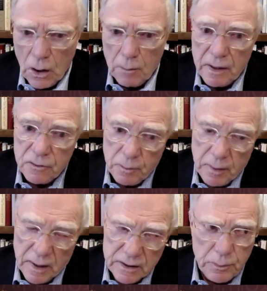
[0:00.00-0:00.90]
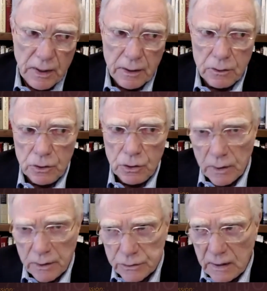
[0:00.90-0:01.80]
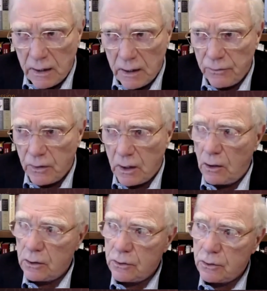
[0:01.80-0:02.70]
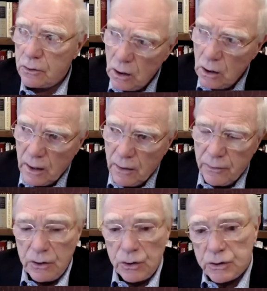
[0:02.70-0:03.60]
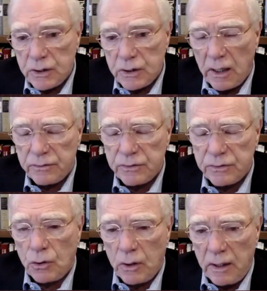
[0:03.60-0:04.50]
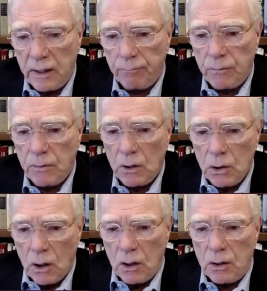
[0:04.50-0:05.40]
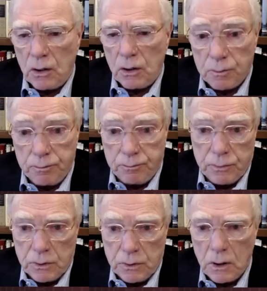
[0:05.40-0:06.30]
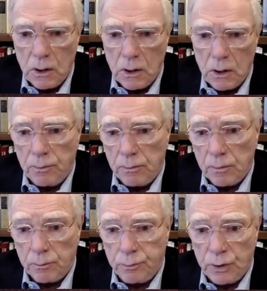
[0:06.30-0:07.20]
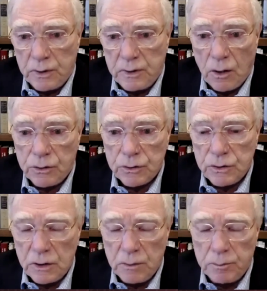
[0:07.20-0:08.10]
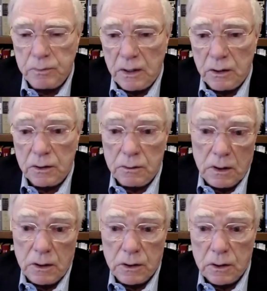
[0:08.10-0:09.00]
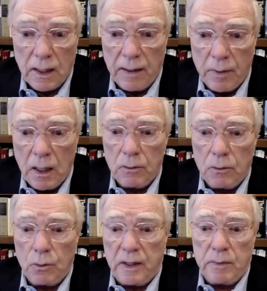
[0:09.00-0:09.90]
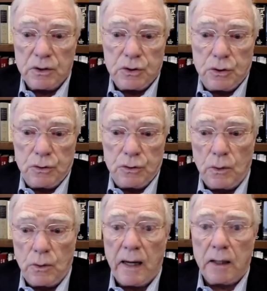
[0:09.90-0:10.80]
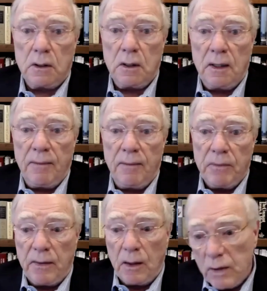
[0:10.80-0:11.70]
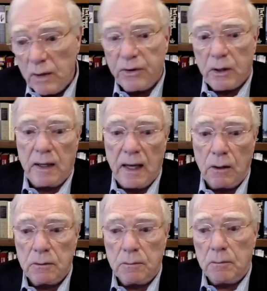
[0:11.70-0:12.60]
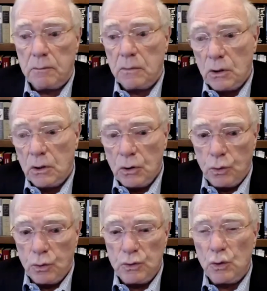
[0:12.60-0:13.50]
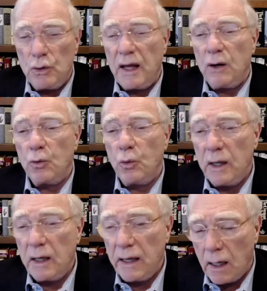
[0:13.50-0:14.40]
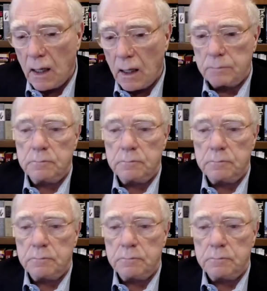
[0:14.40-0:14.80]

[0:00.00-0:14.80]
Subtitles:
but it's based upon your understanding of the character and then your telling of a story to put characters into dilemma where they must choose to act. And then we figure it out who they really are.